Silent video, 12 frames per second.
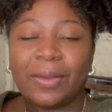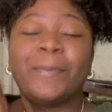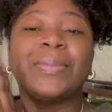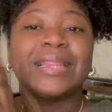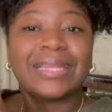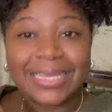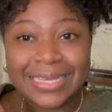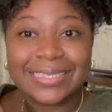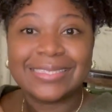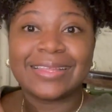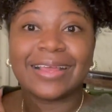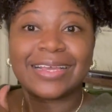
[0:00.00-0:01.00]

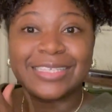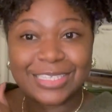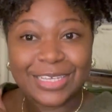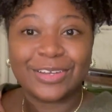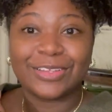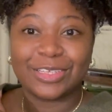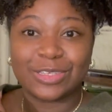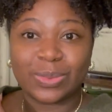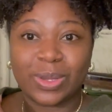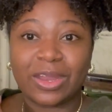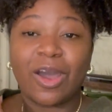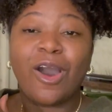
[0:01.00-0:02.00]
please consider this
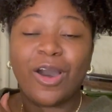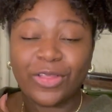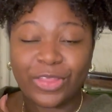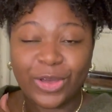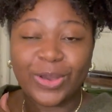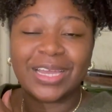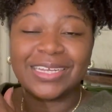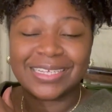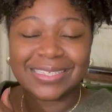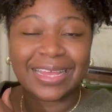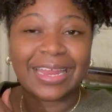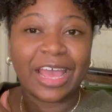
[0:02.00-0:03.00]
one, although it
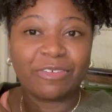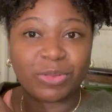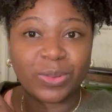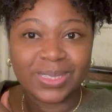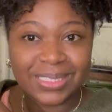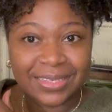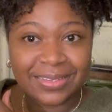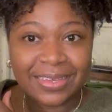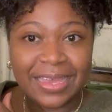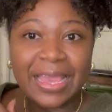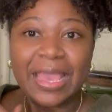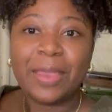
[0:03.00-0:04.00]
does not have quilting.
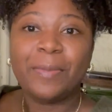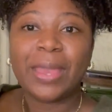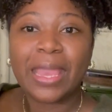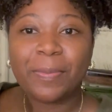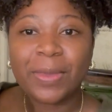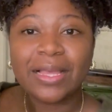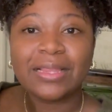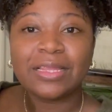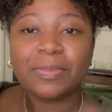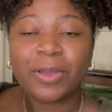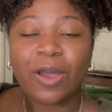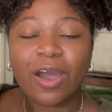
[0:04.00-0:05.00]
It may be a
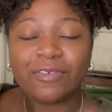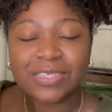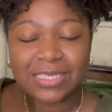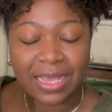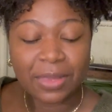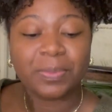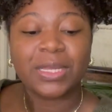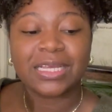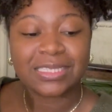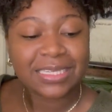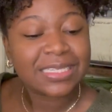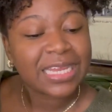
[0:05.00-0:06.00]
little bit offset because
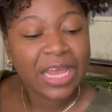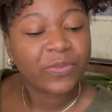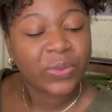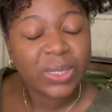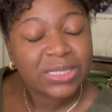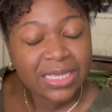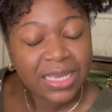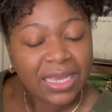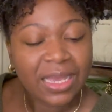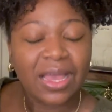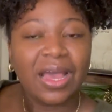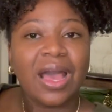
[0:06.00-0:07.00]
it doesn't have
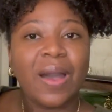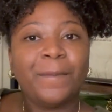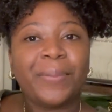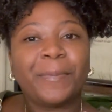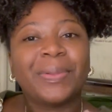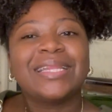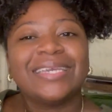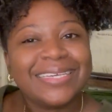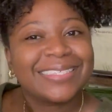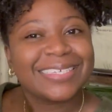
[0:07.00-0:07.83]
quilting, but please